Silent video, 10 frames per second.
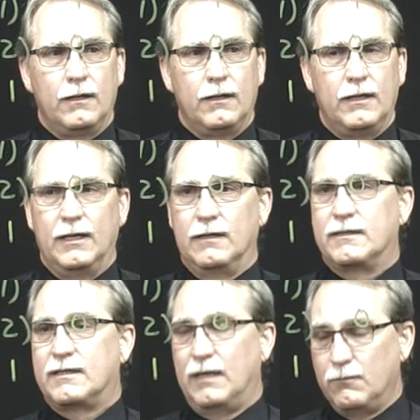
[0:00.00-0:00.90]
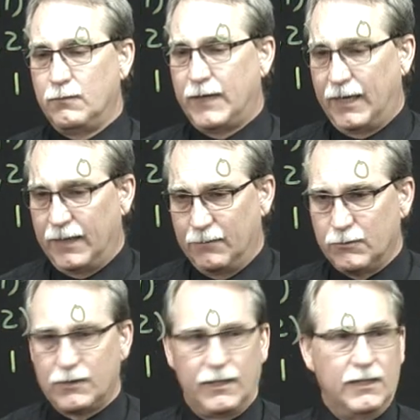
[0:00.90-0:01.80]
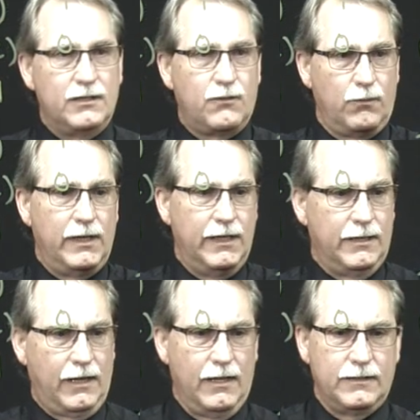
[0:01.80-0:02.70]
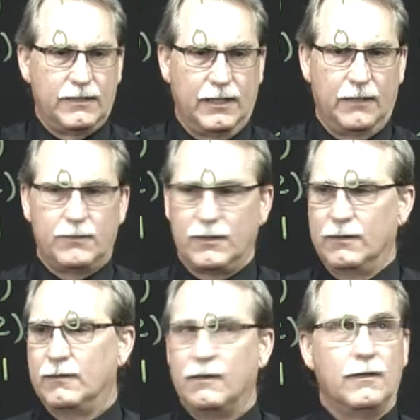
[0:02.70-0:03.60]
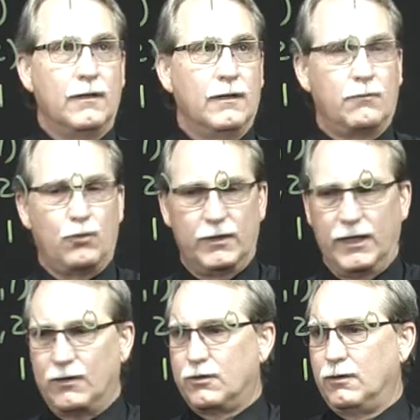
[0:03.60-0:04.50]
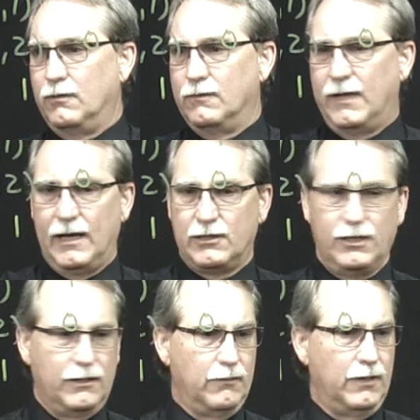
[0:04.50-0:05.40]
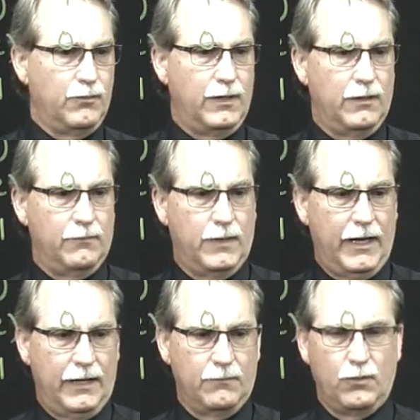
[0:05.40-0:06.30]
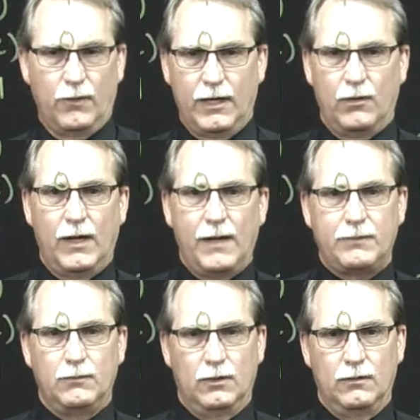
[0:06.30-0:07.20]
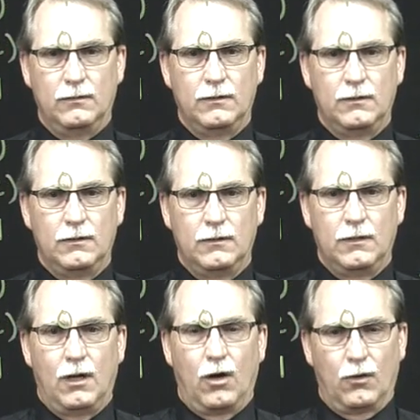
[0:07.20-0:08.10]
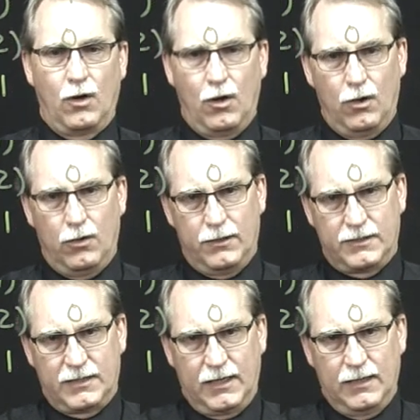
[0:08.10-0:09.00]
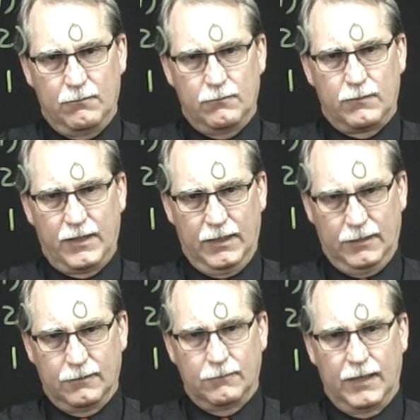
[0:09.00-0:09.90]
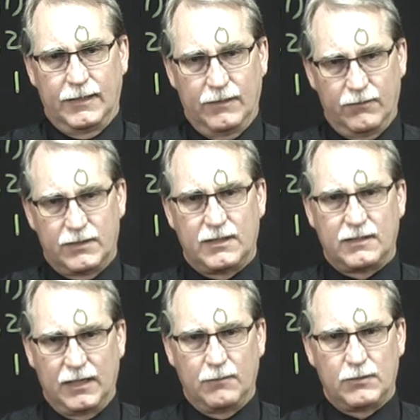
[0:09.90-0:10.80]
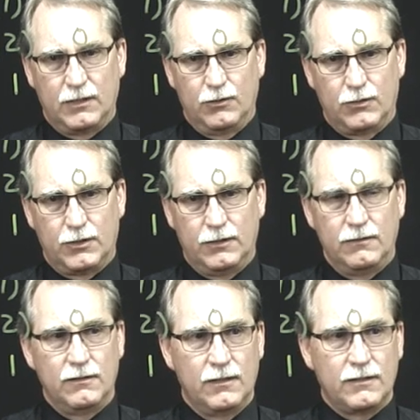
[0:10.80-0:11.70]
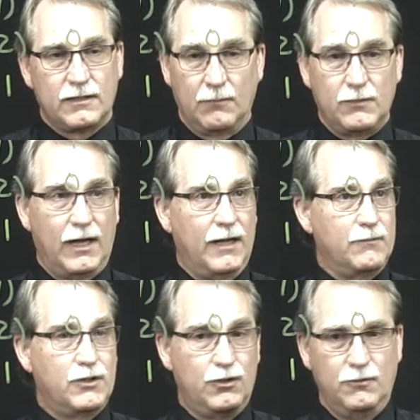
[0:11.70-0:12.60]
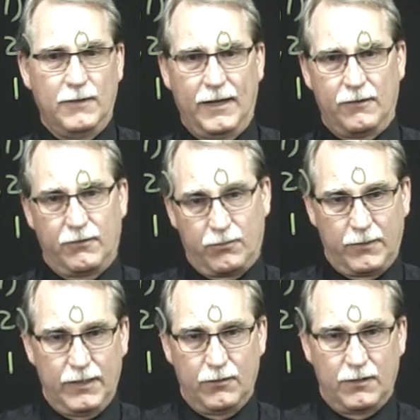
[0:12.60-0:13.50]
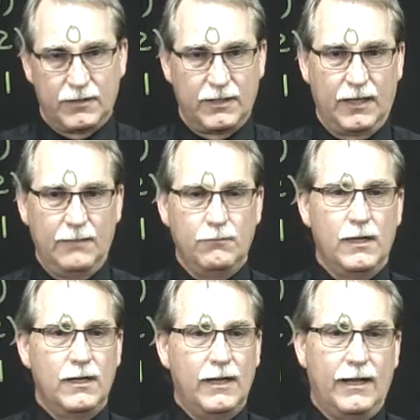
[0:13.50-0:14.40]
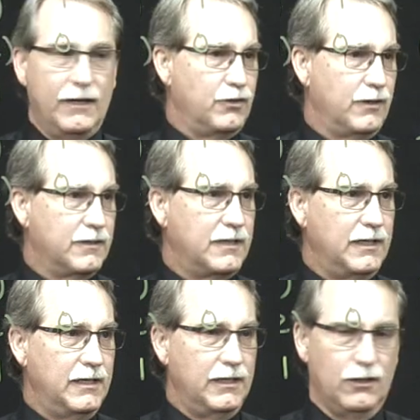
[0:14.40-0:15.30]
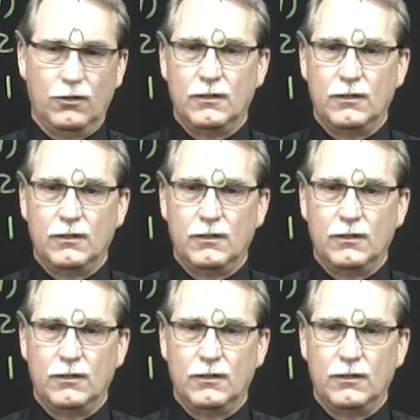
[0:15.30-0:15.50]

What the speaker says: In some games, these three concepts, prudential, Nash equilibrium, and Pareto optimal, are all the same thing and give us the same solution. Sometimes 2 out of 3 are the same, and as you can see here,